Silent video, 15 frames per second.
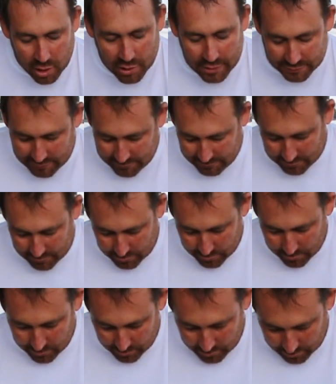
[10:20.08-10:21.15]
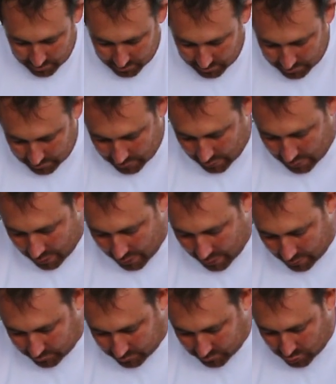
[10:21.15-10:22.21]
I used to do
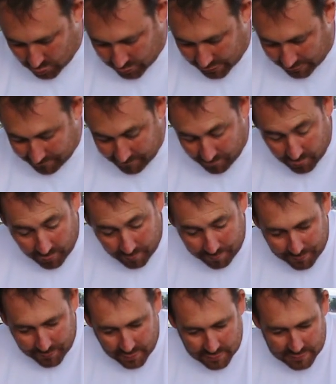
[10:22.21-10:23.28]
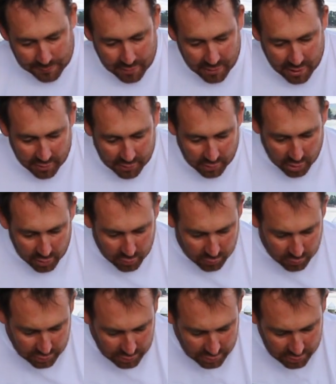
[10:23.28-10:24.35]
cooking for some of the other
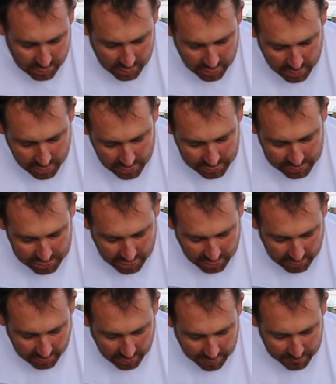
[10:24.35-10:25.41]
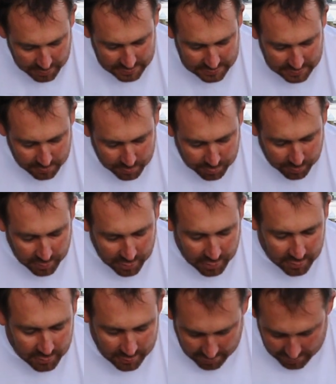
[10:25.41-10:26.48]
local charter companies that
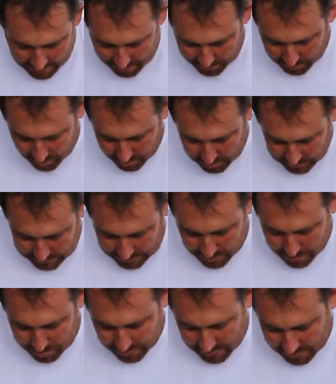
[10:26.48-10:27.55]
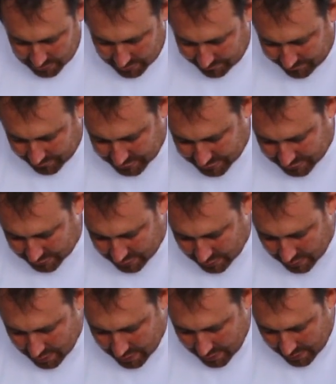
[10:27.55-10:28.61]
locals that are bringing their fish, and
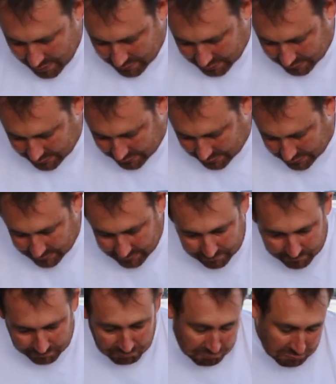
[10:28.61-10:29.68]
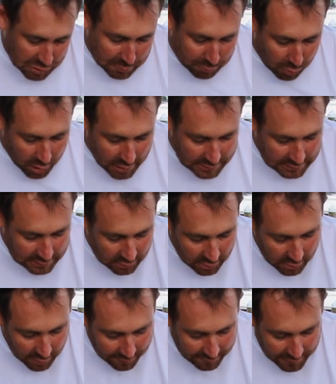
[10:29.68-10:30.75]
this,
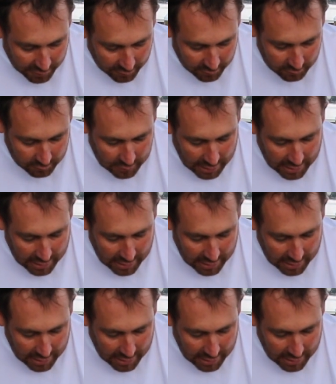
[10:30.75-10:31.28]
surprisingly, I found